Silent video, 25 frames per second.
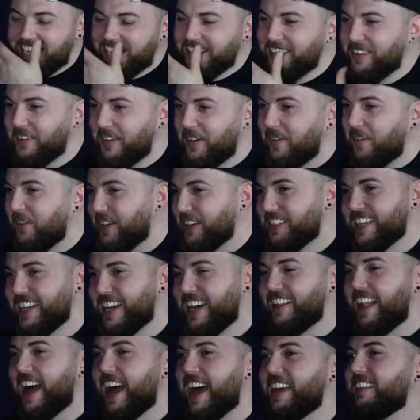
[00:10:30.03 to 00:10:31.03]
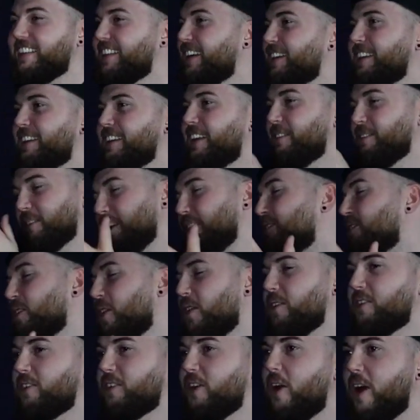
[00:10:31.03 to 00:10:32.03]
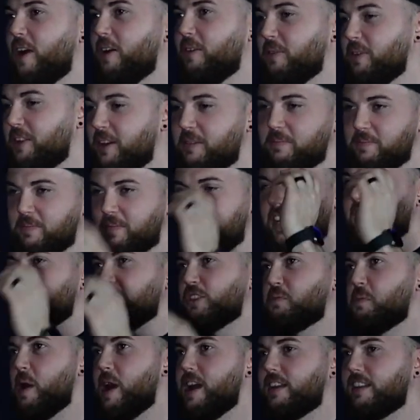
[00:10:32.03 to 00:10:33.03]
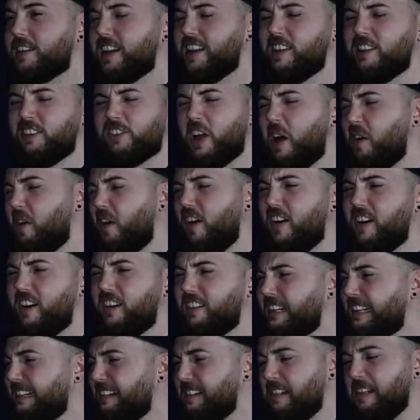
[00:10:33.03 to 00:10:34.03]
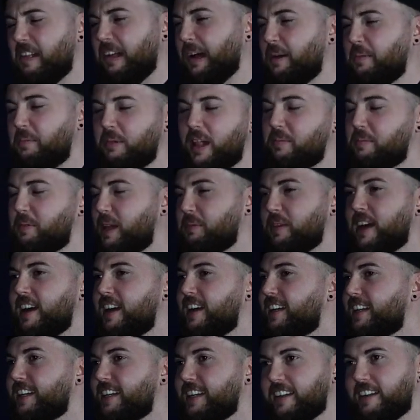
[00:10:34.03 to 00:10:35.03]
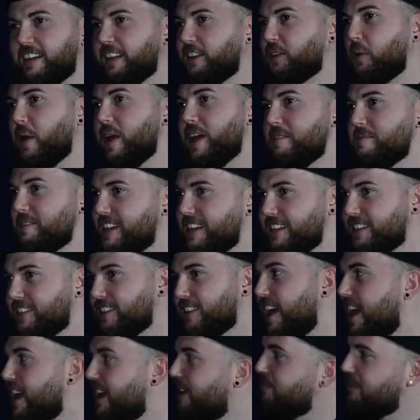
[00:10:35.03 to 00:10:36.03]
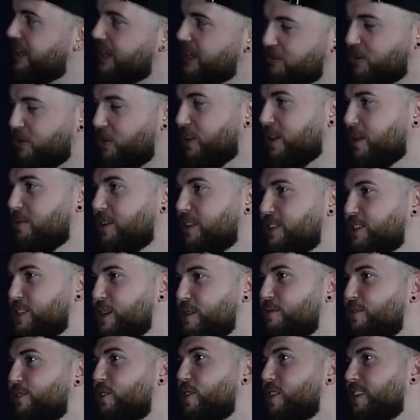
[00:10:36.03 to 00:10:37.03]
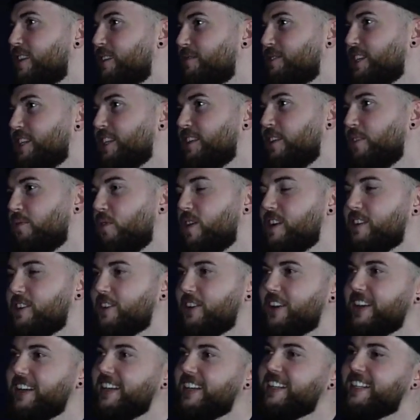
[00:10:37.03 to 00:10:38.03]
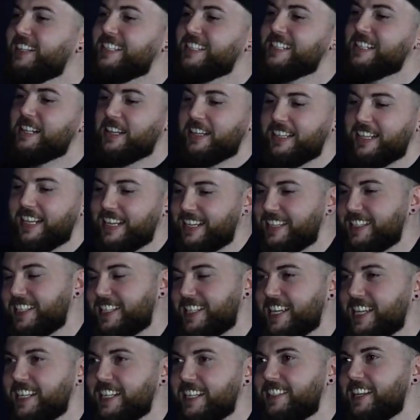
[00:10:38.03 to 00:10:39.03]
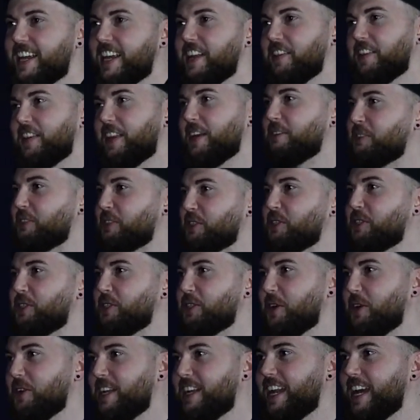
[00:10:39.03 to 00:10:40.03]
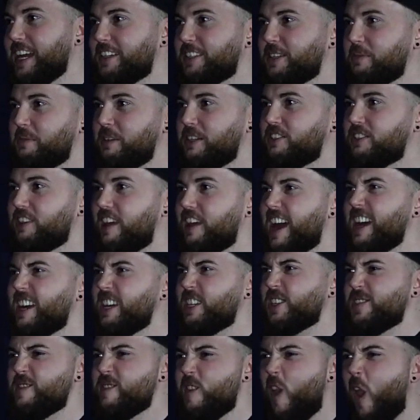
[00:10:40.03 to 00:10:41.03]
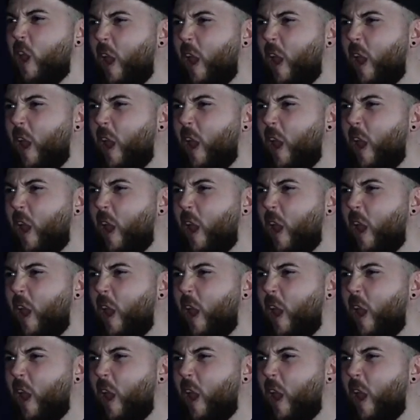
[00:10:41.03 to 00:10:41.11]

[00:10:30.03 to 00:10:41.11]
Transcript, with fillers: No word they lie, they. I was like, Tom caught up with him, they spanked it, and he was like, oh, blah, blah, blah, blah like 20 minutes later, I'm like looking about the gym floor and I'm seeing them walking out, and Nicky's doing his set, and Dale's just standing next to him and he's like, ass.